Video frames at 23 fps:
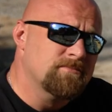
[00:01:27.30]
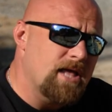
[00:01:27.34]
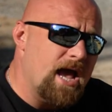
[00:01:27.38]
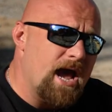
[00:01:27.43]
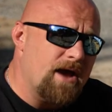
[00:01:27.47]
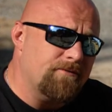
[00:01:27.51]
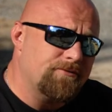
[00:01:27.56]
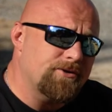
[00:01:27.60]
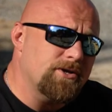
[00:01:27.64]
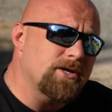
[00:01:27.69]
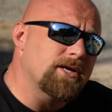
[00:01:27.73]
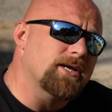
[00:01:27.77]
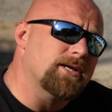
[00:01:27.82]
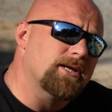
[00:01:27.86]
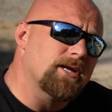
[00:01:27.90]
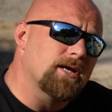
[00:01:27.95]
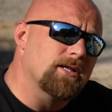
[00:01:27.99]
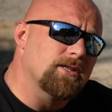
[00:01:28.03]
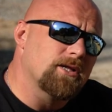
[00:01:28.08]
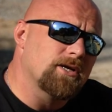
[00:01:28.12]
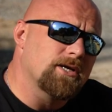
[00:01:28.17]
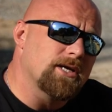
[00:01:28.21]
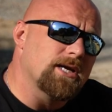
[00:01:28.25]
After you get
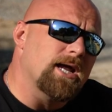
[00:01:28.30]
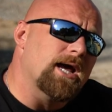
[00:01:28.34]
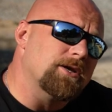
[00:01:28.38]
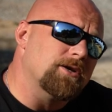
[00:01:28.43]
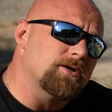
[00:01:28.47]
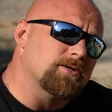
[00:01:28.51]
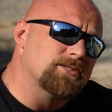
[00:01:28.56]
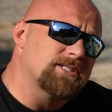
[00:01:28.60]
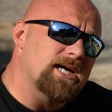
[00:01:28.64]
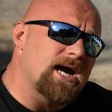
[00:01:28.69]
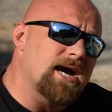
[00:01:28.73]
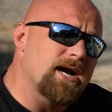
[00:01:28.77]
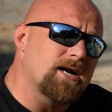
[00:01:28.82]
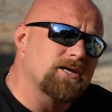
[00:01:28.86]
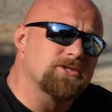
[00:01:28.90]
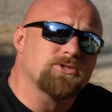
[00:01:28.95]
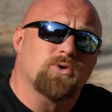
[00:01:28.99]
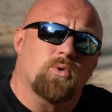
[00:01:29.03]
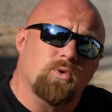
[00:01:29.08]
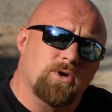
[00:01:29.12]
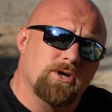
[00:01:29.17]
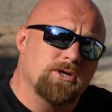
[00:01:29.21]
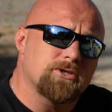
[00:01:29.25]
done looking at your
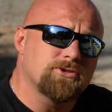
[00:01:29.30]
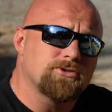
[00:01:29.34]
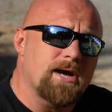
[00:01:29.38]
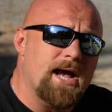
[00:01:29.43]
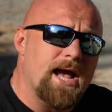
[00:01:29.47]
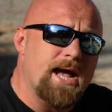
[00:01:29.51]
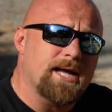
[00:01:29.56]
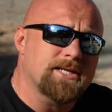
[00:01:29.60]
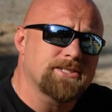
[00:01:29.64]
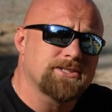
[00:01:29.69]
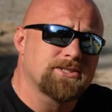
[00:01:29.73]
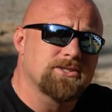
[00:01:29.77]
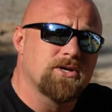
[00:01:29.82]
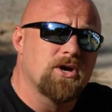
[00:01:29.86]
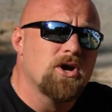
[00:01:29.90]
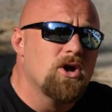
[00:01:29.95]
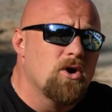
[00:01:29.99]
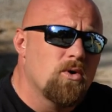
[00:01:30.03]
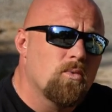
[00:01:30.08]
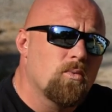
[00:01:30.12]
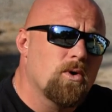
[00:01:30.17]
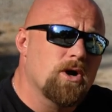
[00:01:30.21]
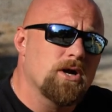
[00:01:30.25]
tires or your tracks,
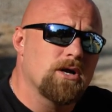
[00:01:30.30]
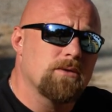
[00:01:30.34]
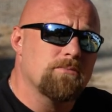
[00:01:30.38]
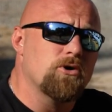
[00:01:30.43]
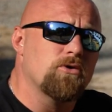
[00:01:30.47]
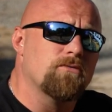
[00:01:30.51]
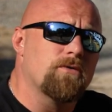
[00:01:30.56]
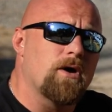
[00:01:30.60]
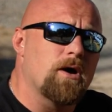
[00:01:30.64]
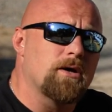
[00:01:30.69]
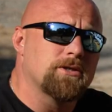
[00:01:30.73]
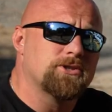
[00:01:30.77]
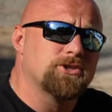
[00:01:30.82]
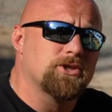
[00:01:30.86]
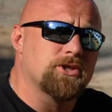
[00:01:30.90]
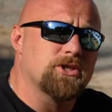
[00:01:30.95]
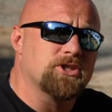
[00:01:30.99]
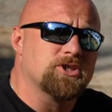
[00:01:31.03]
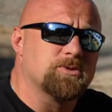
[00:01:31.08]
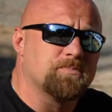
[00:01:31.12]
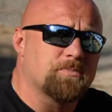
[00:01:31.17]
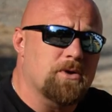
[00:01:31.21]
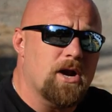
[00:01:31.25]
we're gonna move on to
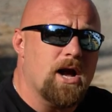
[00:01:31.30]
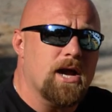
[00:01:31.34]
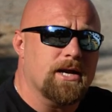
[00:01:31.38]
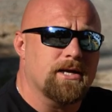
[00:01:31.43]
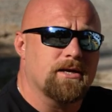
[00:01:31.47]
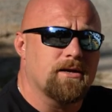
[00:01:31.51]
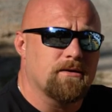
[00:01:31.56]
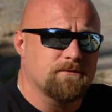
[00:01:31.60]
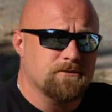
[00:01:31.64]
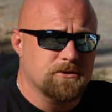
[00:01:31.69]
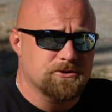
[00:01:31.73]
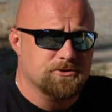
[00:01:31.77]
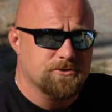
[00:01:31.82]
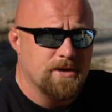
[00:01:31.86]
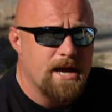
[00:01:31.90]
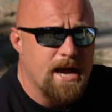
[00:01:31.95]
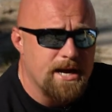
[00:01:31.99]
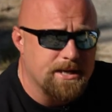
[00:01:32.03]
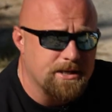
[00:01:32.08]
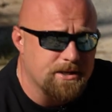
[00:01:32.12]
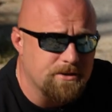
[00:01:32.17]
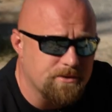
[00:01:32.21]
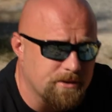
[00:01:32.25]
the sprocket of the
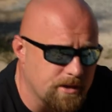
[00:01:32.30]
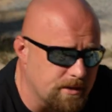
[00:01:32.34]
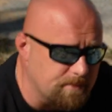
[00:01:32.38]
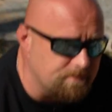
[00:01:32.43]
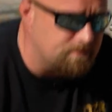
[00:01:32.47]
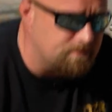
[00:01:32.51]
track unit,